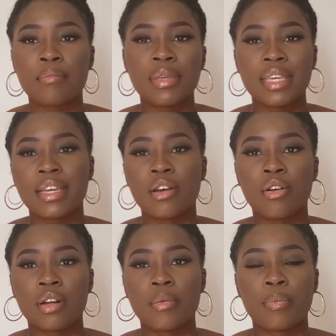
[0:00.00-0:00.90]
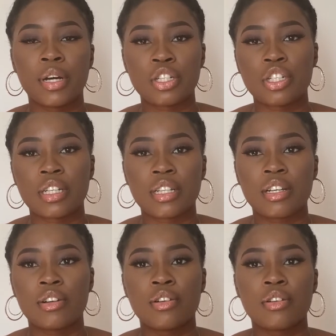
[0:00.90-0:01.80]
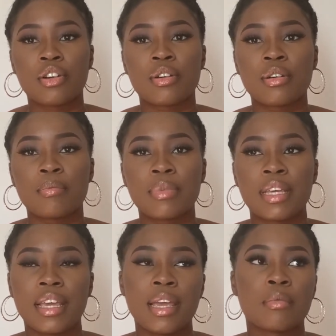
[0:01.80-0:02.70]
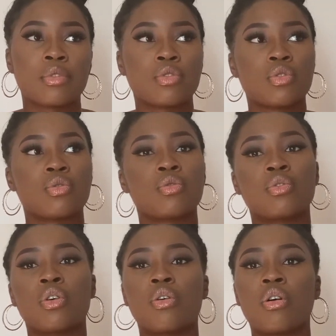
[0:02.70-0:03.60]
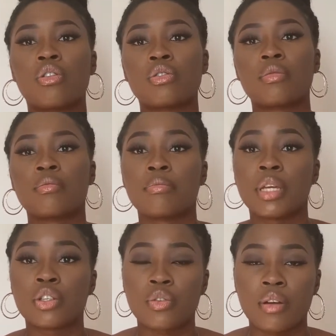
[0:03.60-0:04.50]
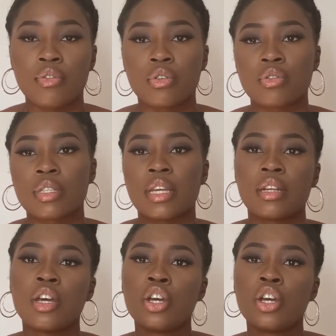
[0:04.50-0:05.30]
being on a budget and not being able to go on big travels and